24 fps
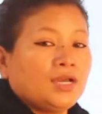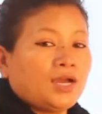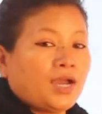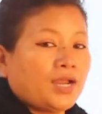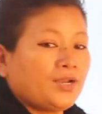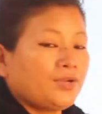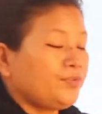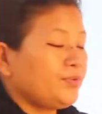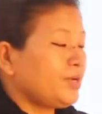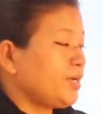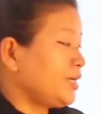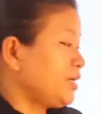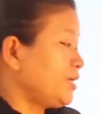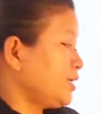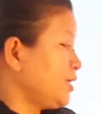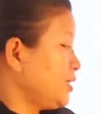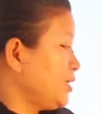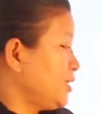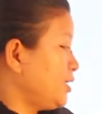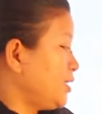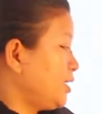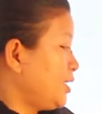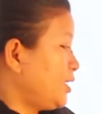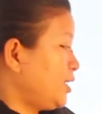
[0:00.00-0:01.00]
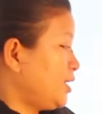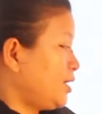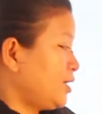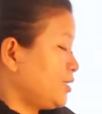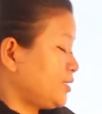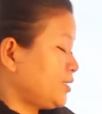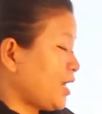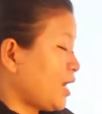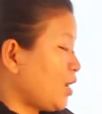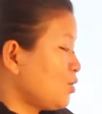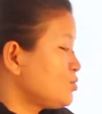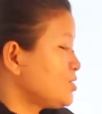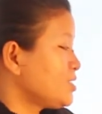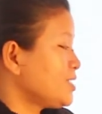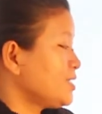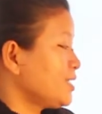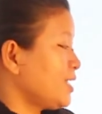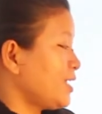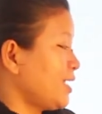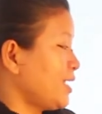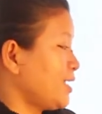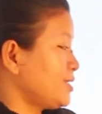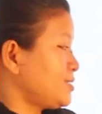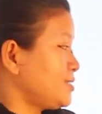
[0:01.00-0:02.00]

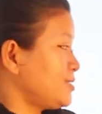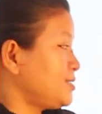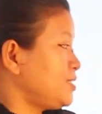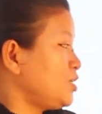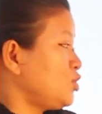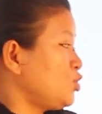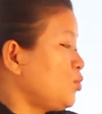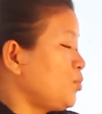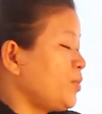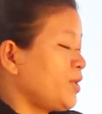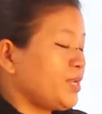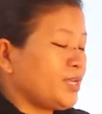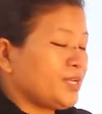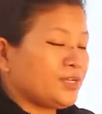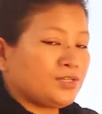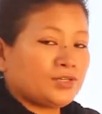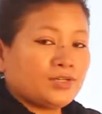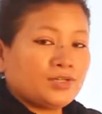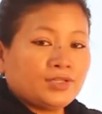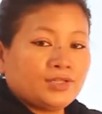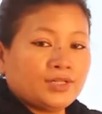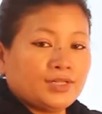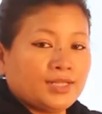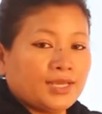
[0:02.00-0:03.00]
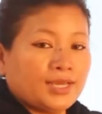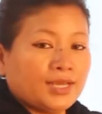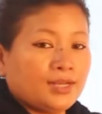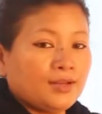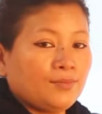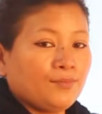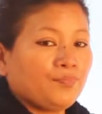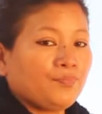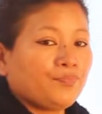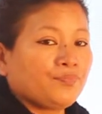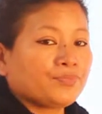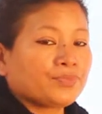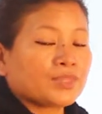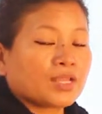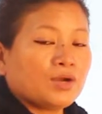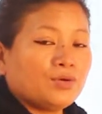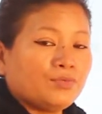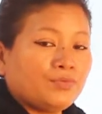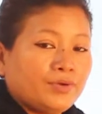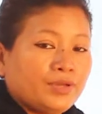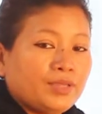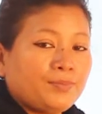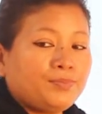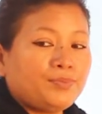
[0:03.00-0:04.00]
100,000 as a denominator, then
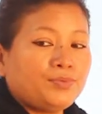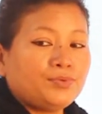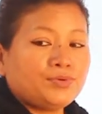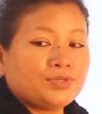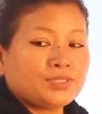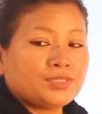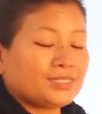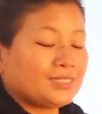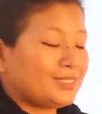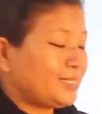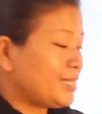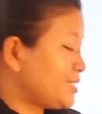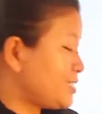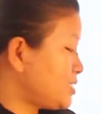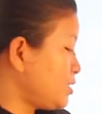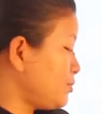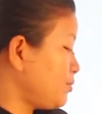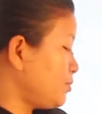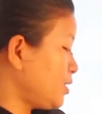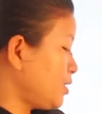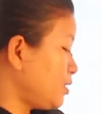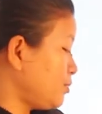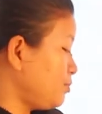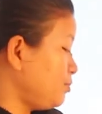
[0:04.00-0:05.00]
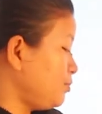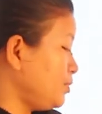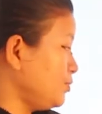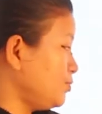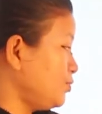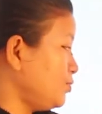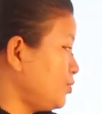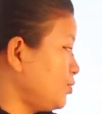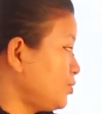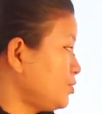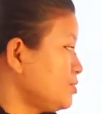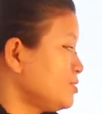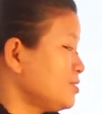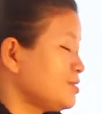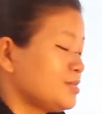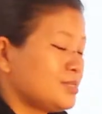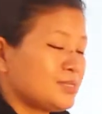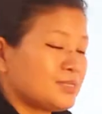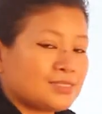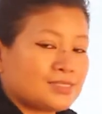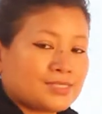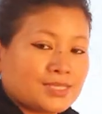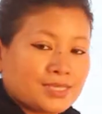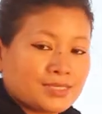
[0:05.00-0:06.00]
we put decimal before
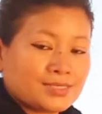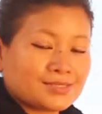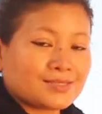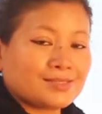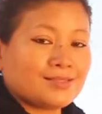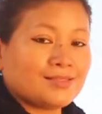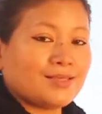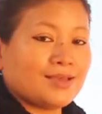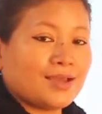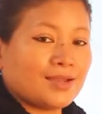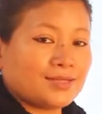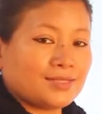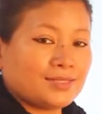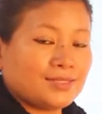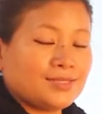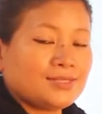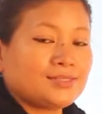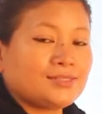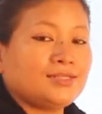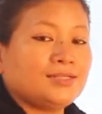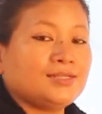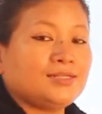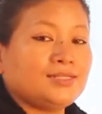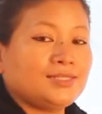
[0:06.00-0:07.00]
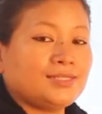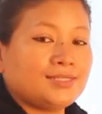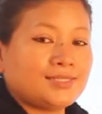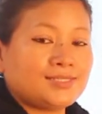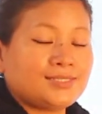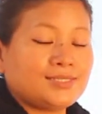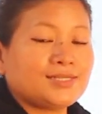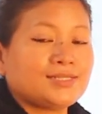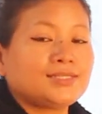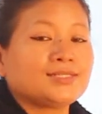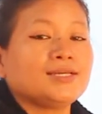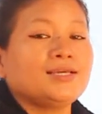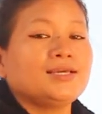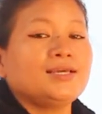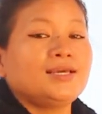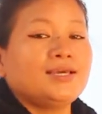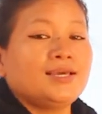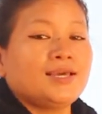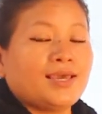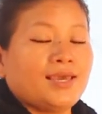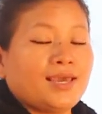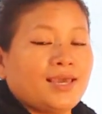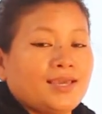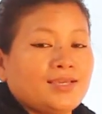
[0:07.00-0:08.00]
6, that is the digit
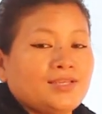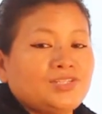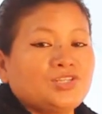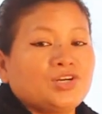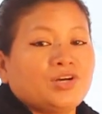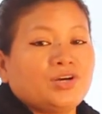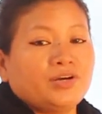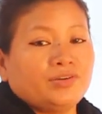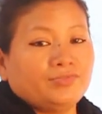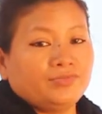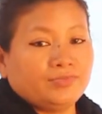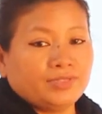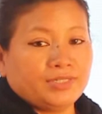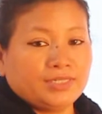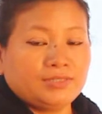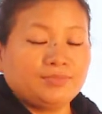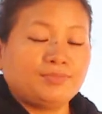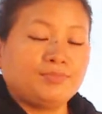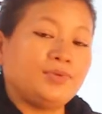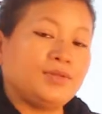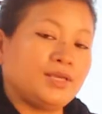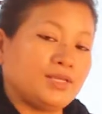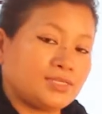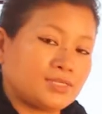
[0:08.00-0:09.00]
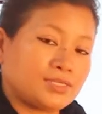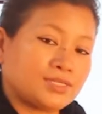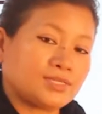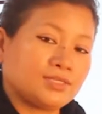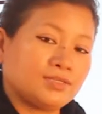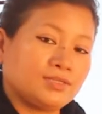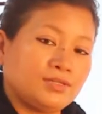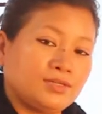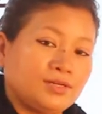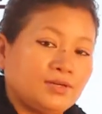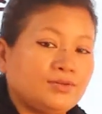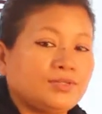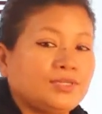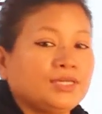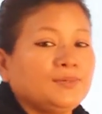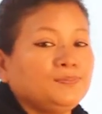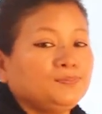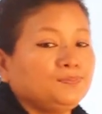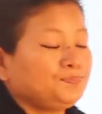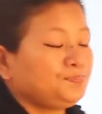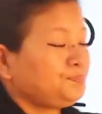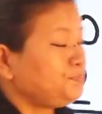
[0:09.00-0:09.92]
800 place. Okay.